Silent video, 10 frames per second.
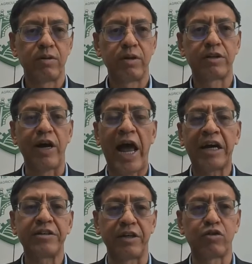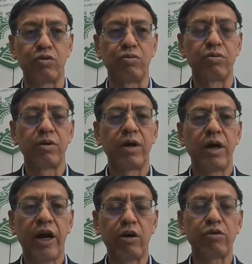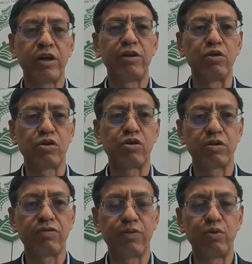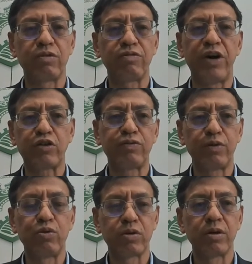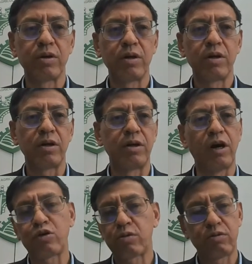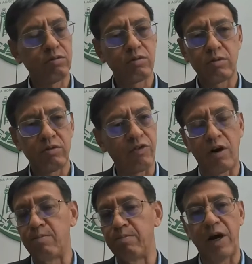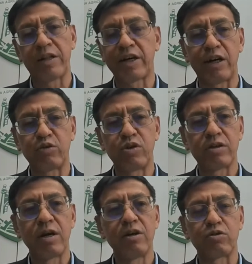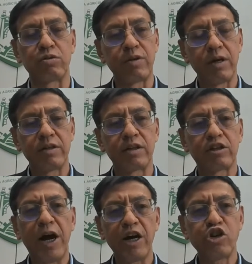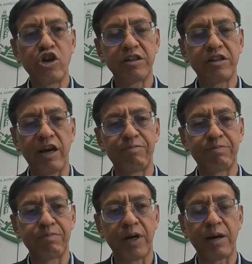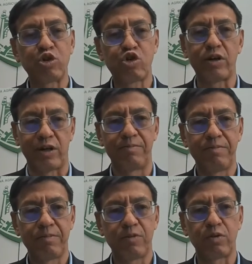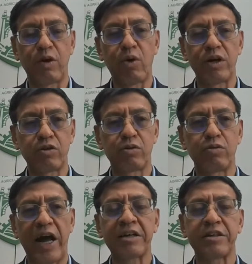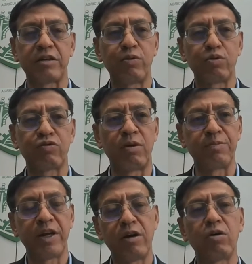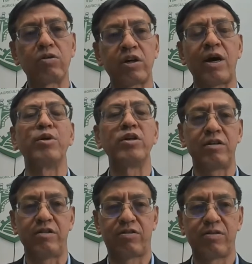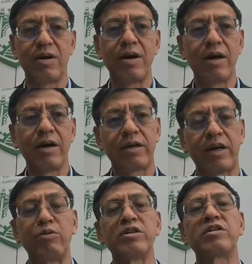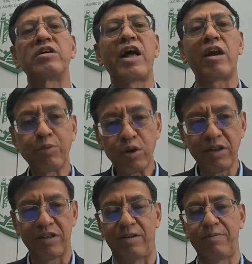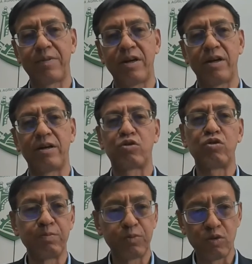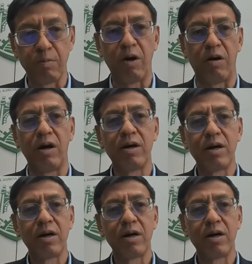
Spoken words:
get access to healthy, nutritious foods, fresh foods, not from other countries. So the supply chains have become shorter. So they wanted to access food from their local communities. Can we see that opportunity, to do more?